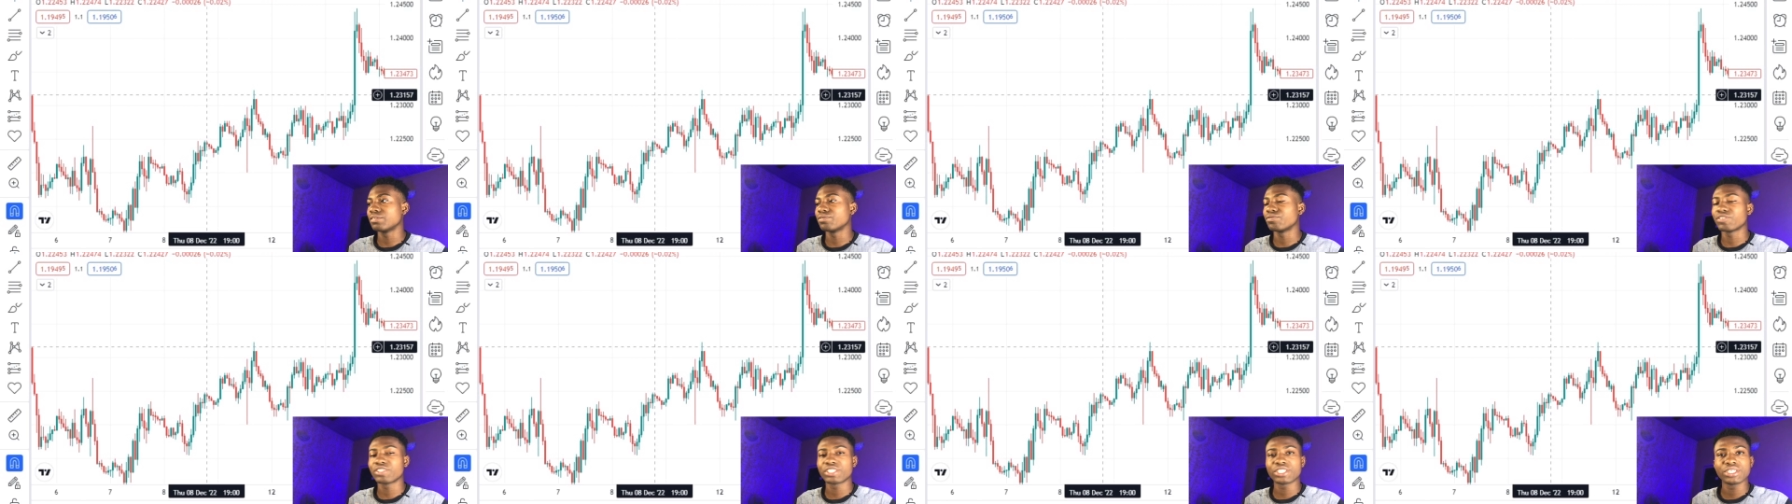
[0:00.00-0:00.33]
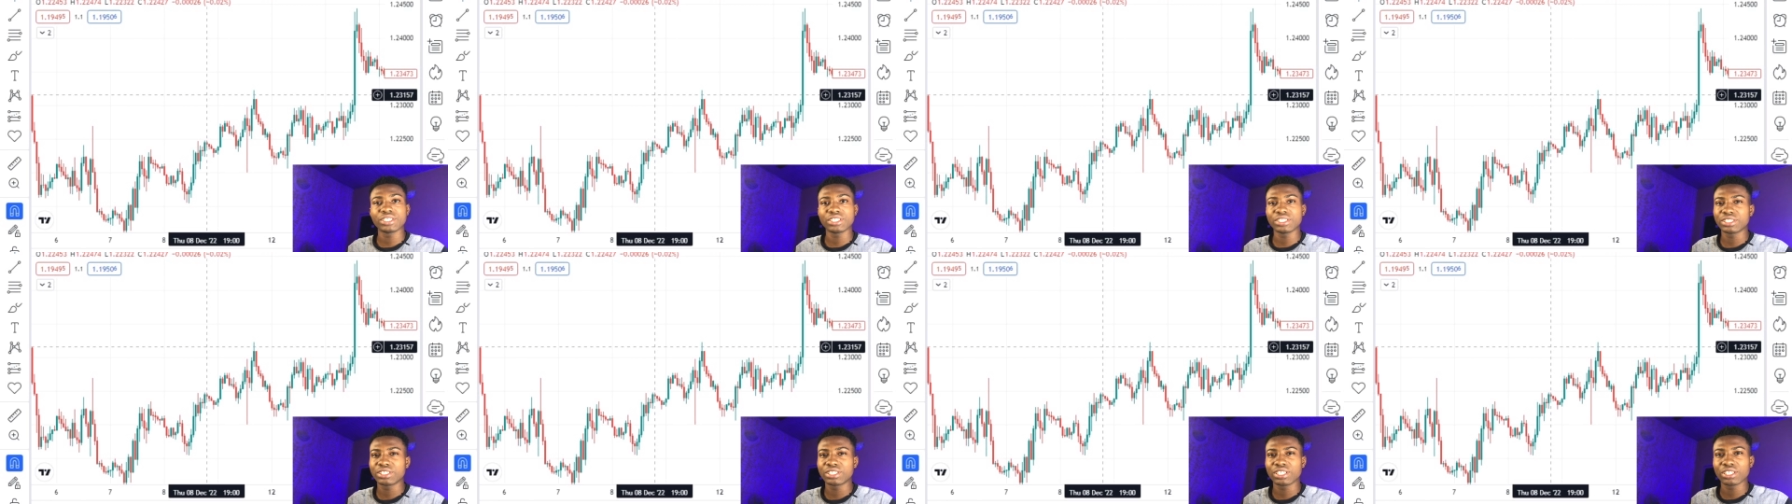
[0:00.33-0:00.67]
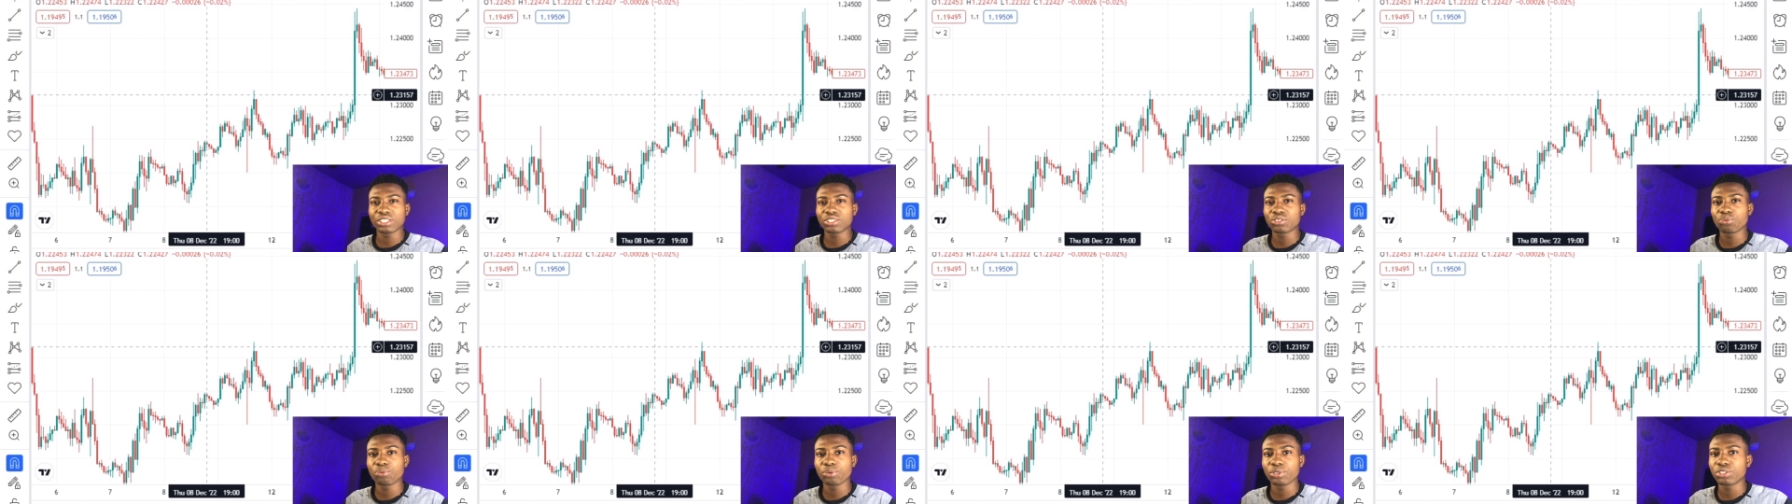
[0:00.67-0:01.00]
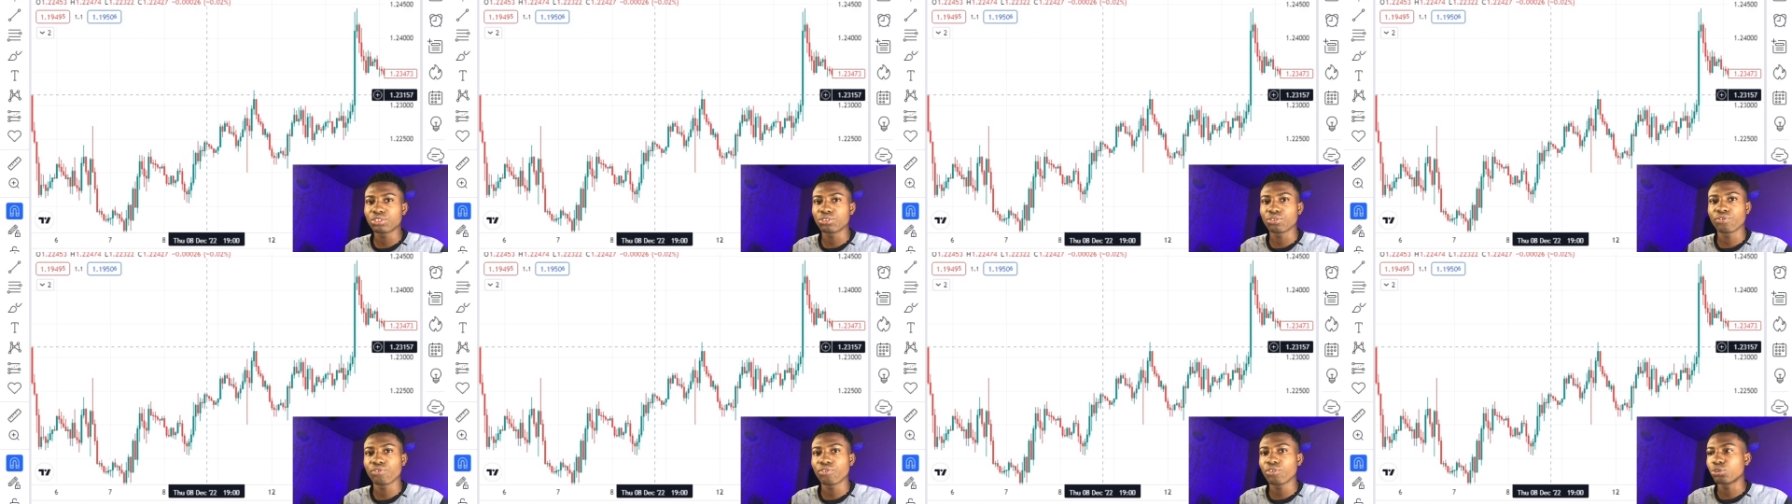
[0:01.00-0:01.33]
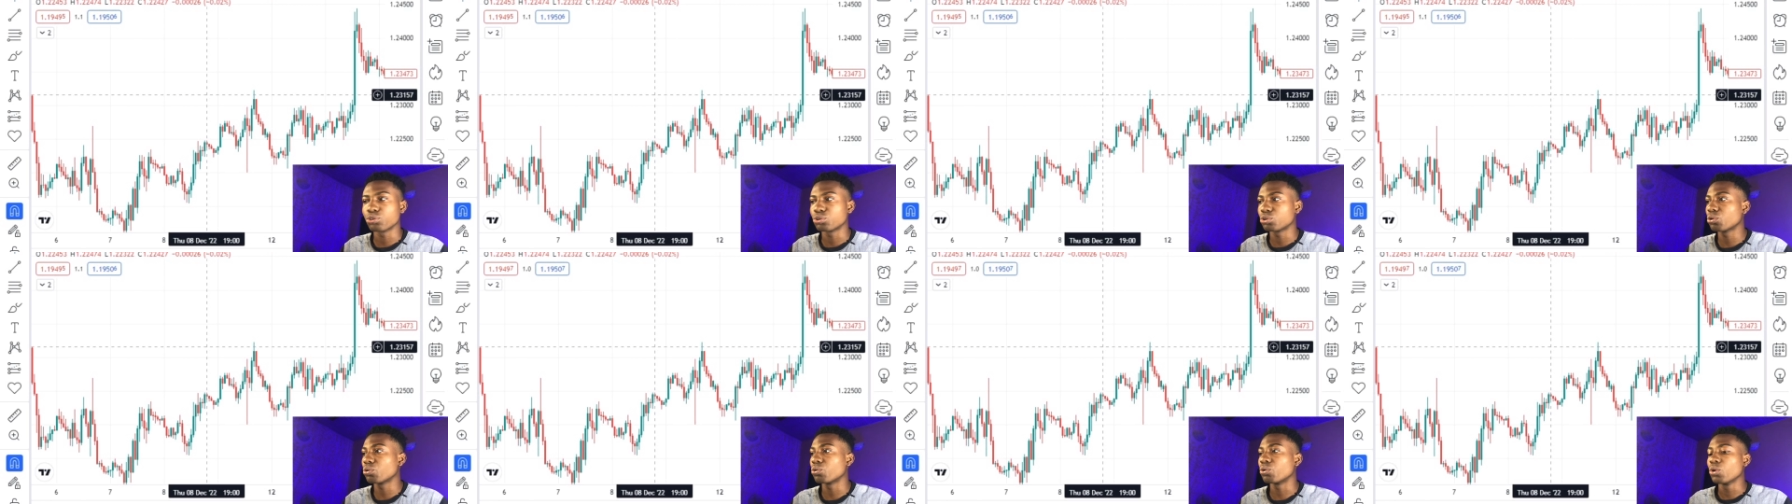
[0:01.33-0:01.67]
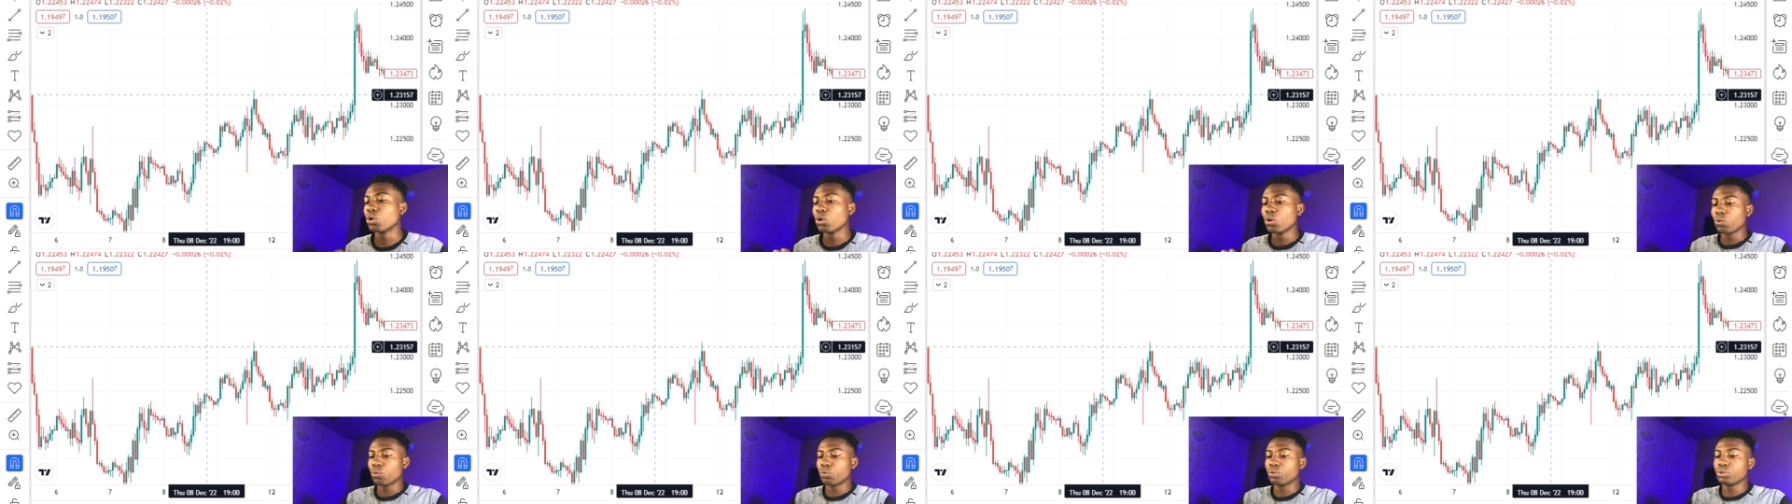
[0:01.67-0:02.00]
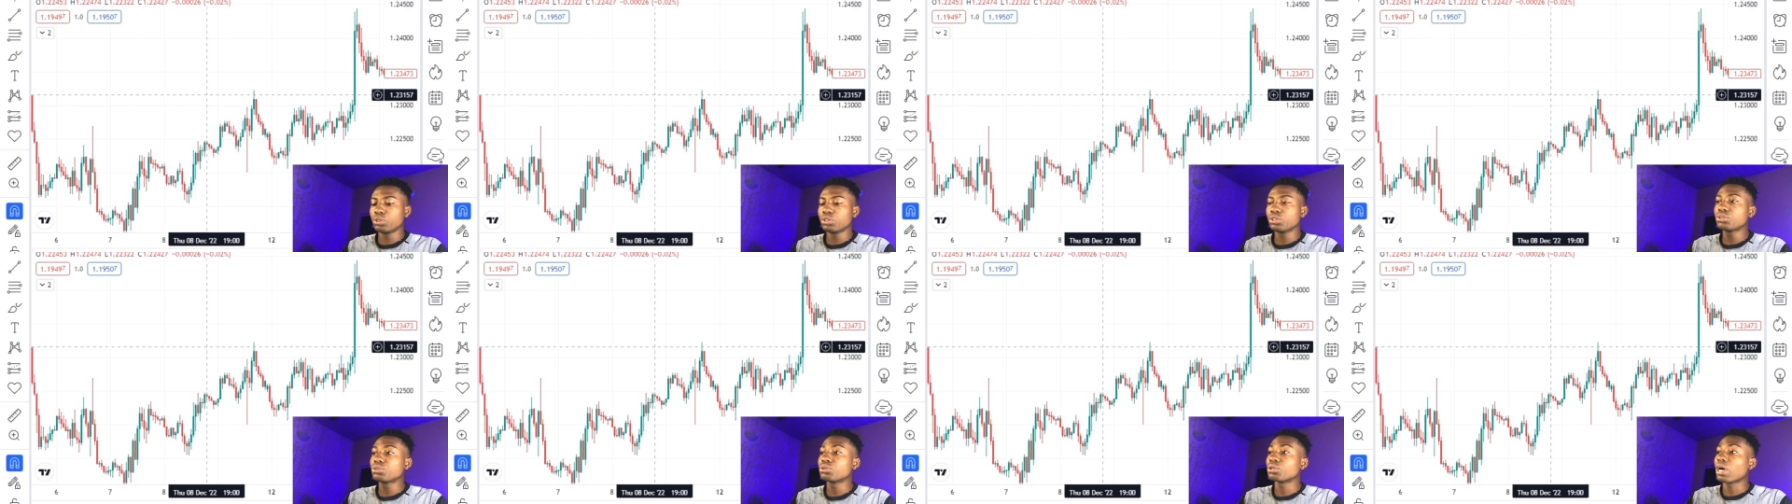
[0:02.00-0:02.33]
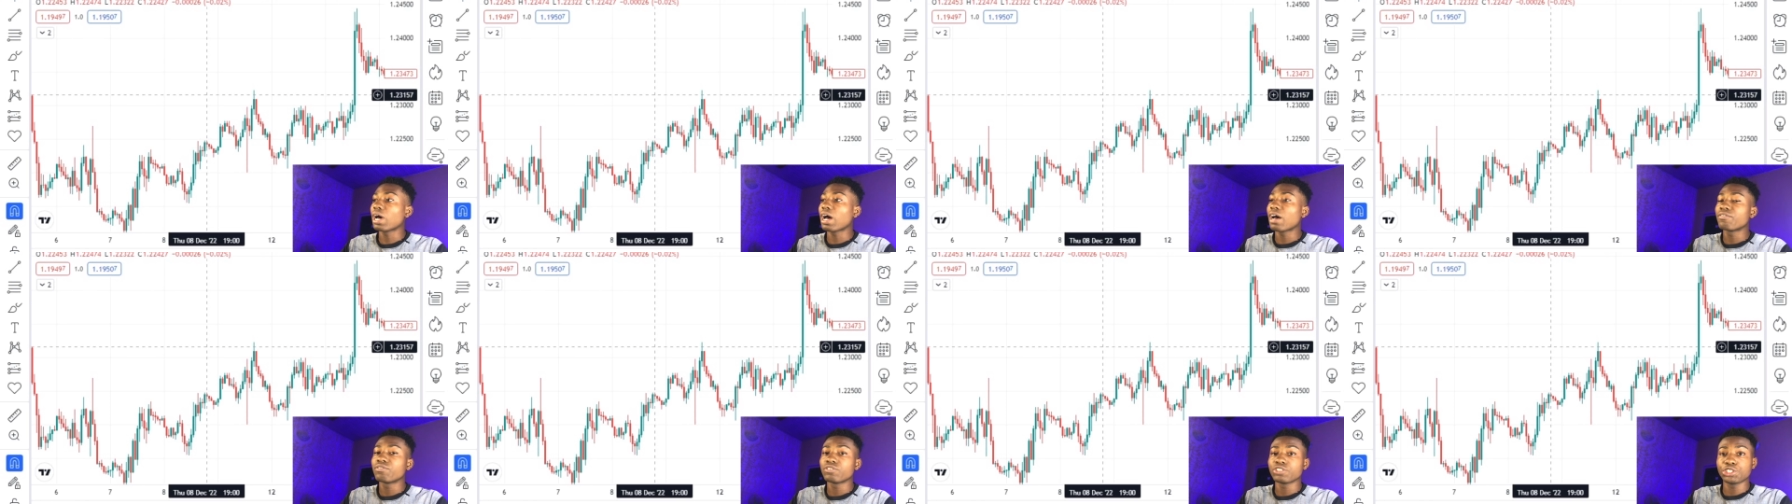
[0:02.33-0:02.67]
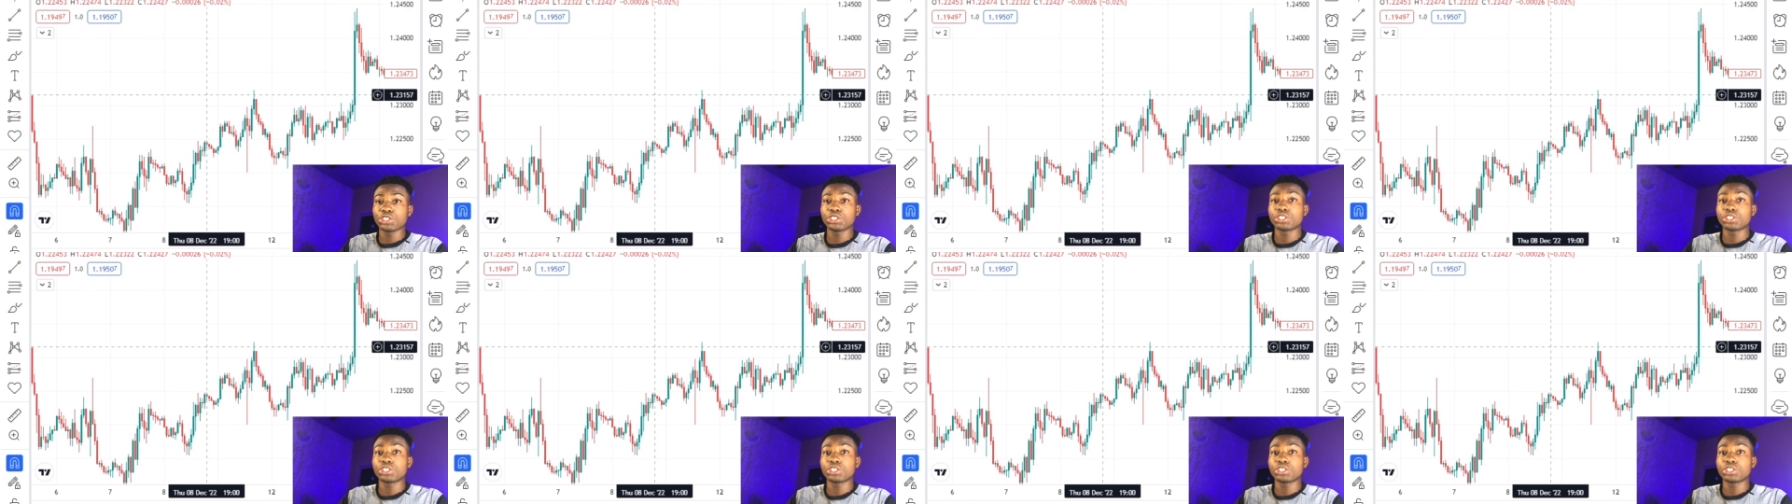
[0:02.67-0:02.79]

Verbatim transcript: very easiest way to feel so you need to have a